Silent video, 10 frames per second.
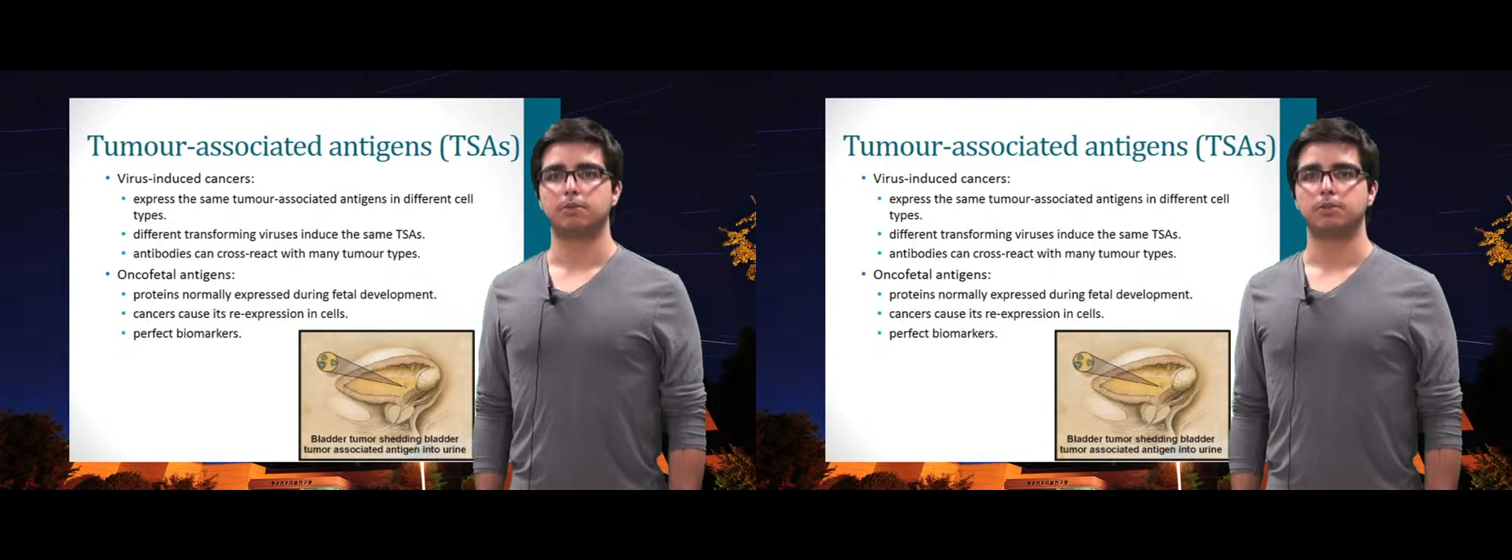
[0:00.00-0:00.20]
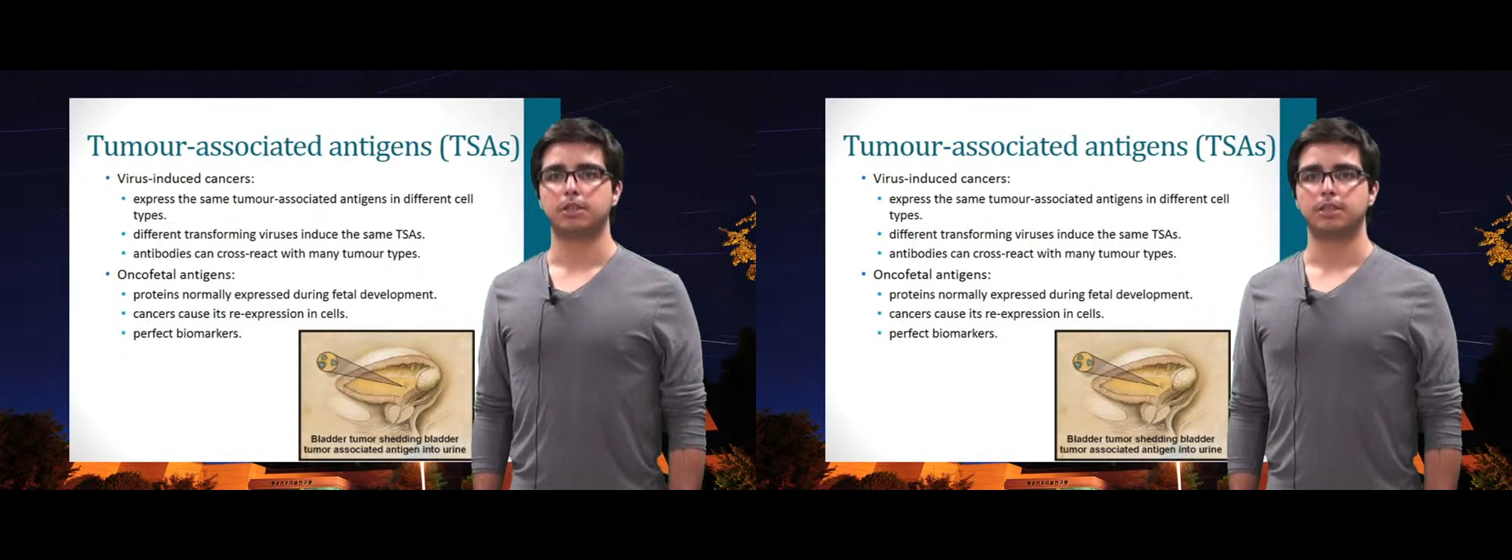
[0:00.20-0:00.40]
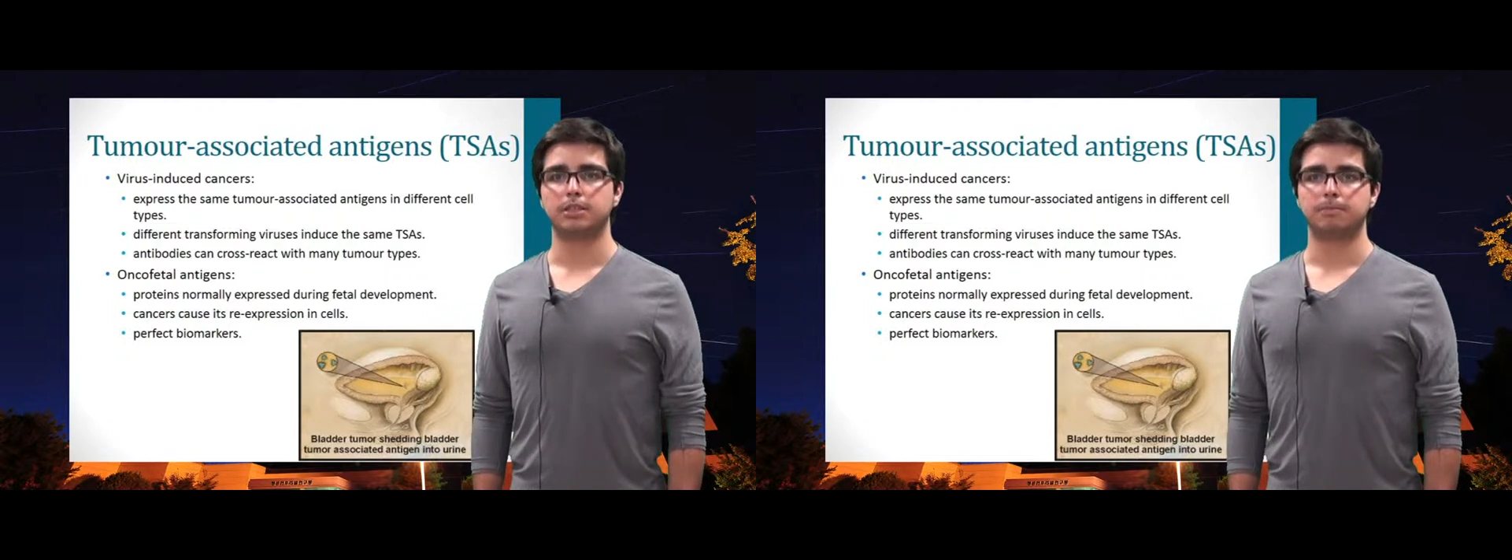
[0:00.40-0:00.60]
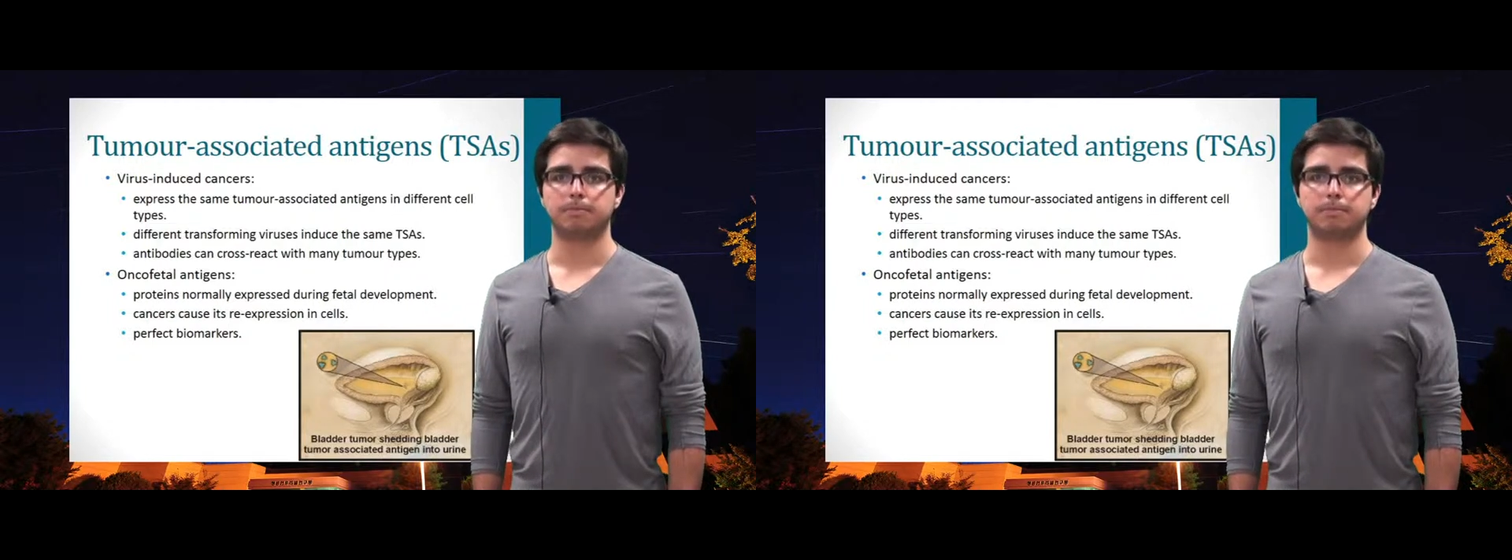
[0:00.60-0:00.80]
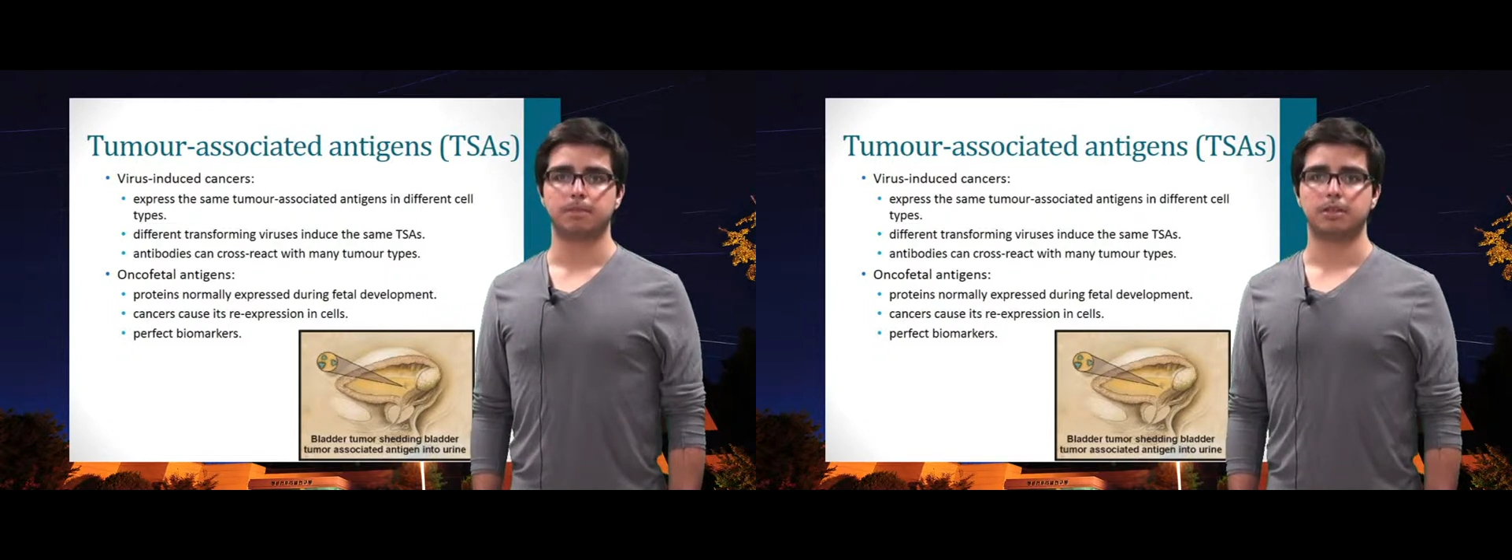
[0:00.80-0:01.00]
usually
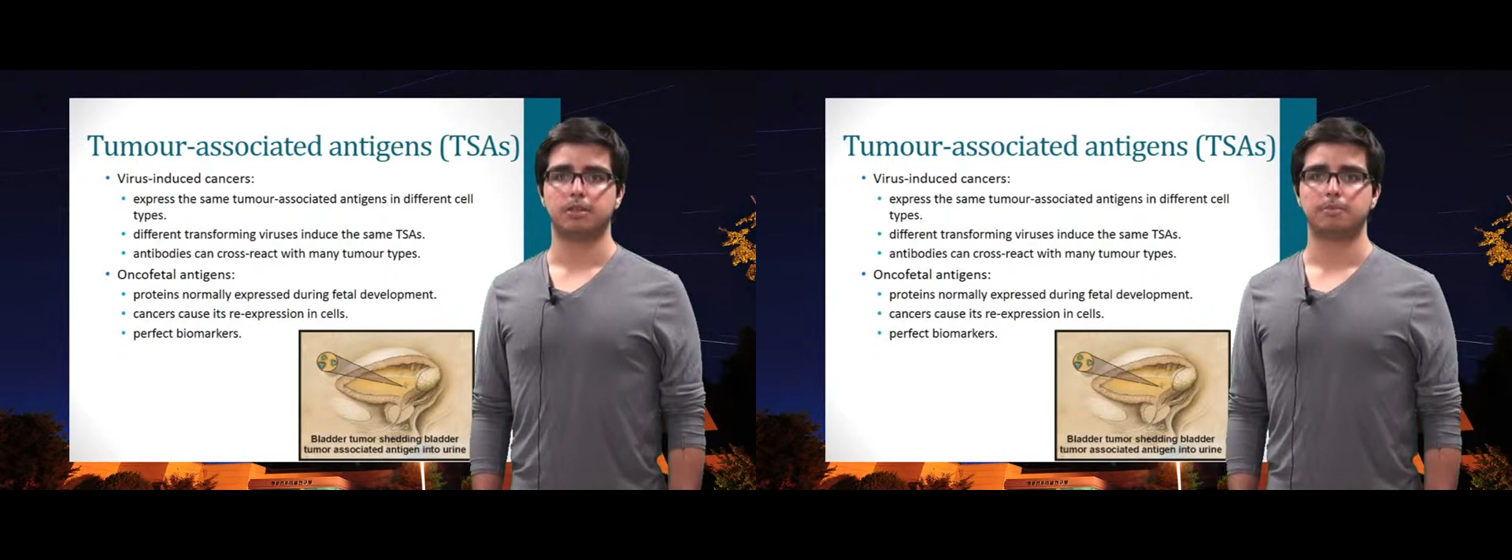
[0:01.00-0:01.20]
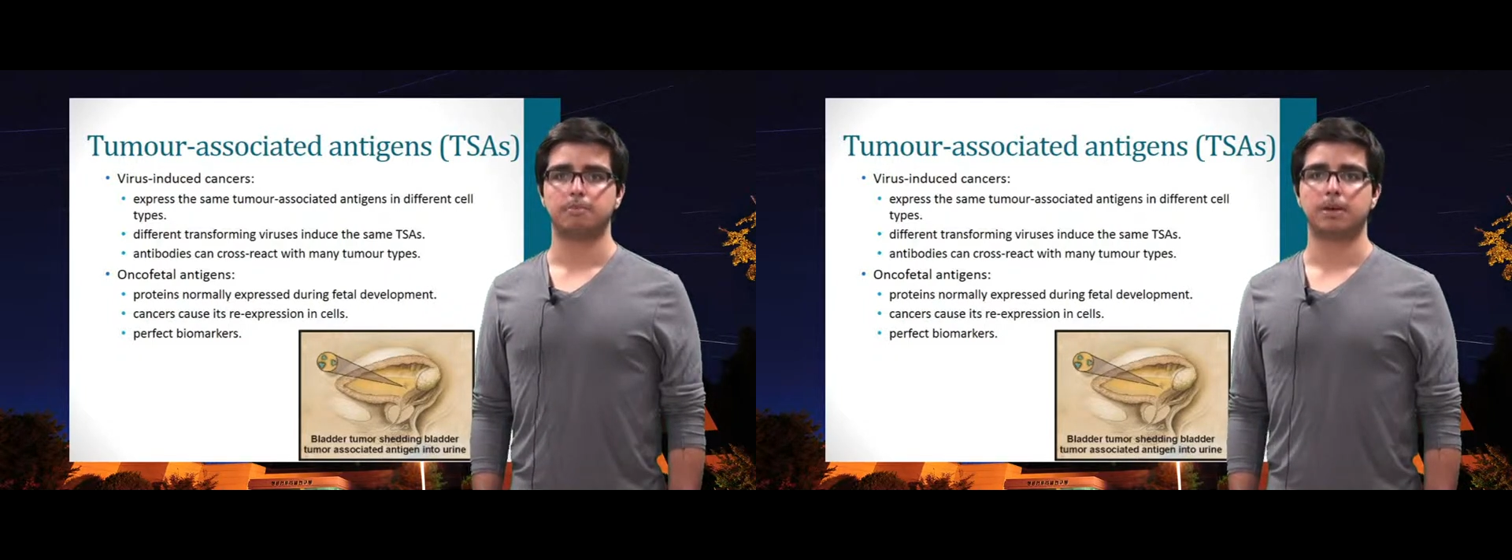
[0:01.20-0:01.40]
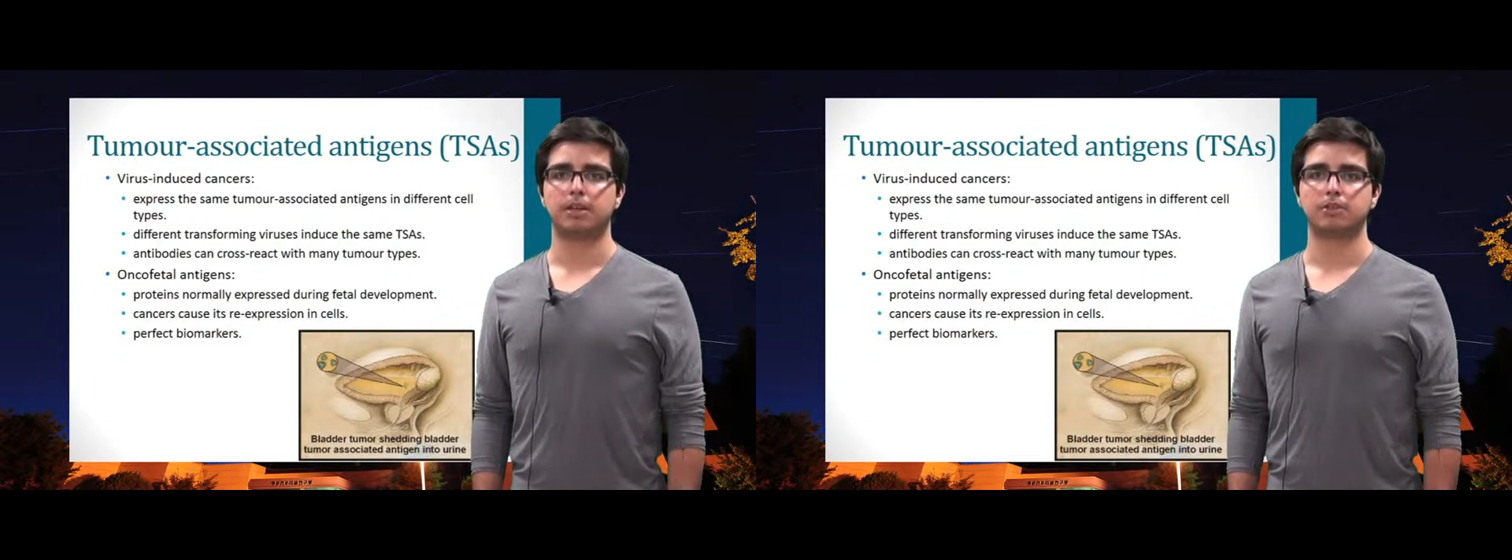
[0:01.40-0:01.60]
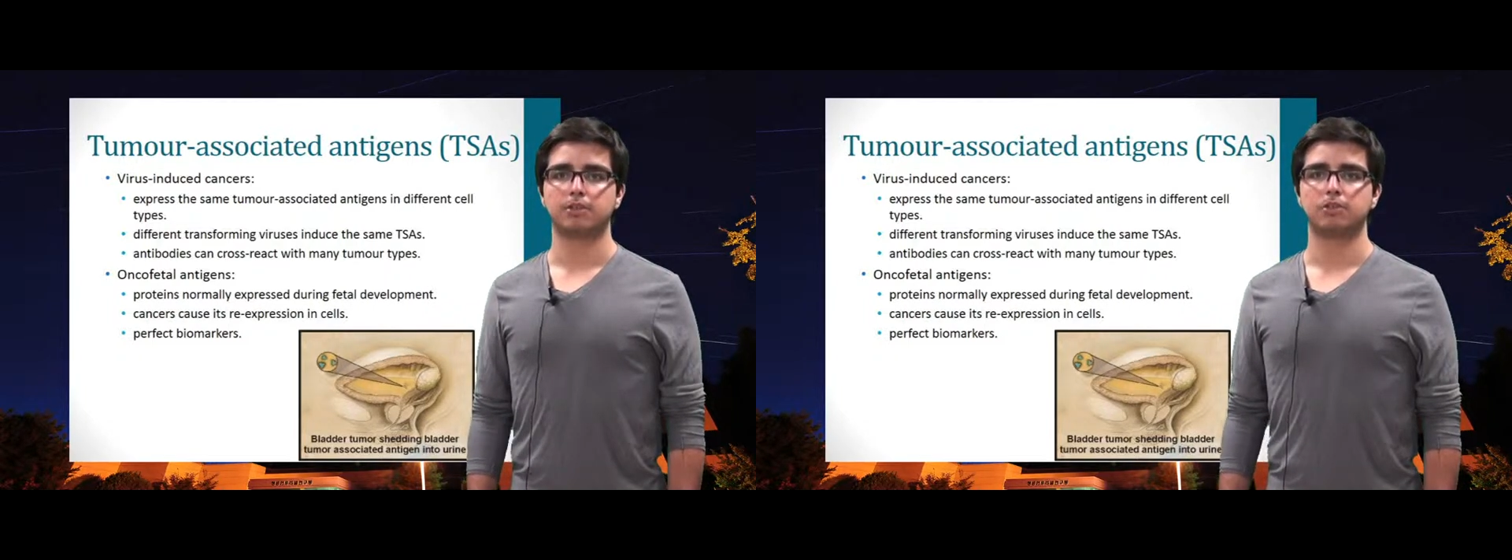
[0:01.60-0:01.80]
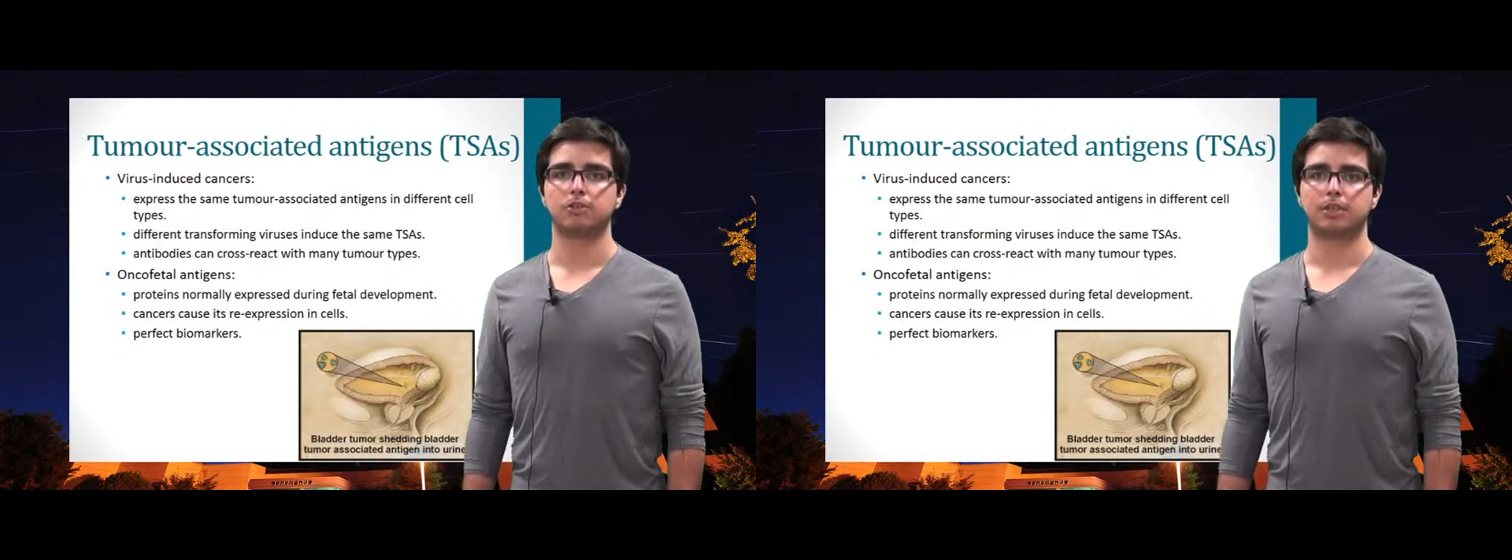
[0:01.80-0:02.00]

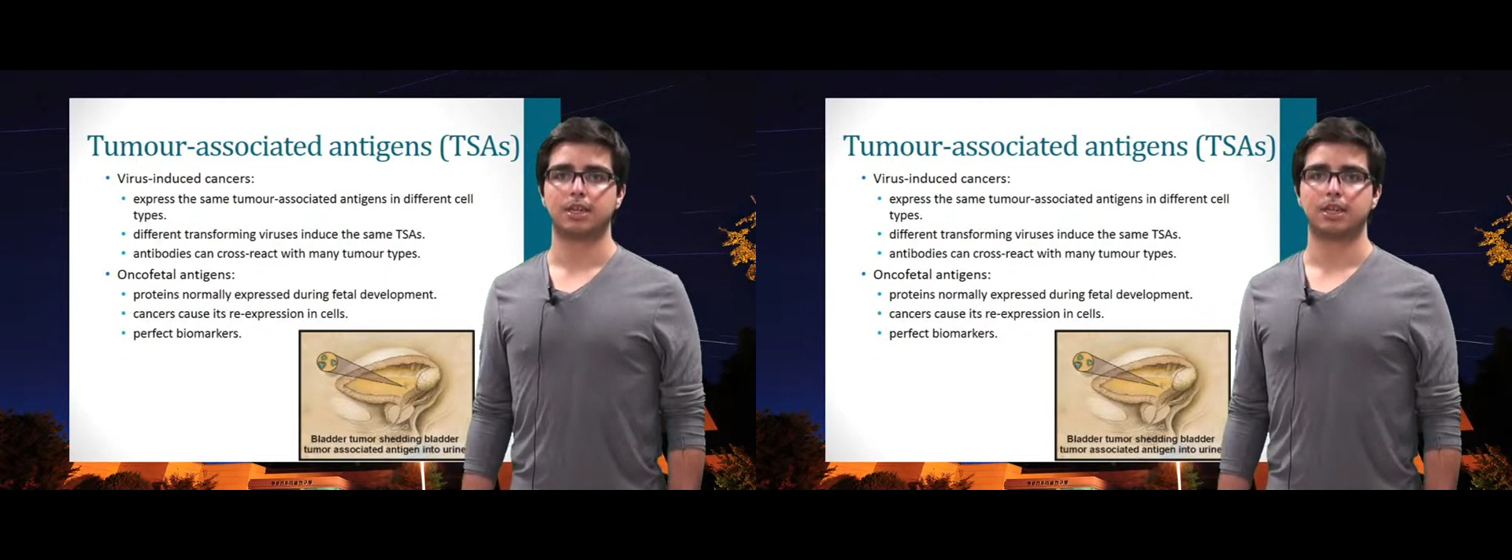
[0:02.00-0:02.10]
virus-induced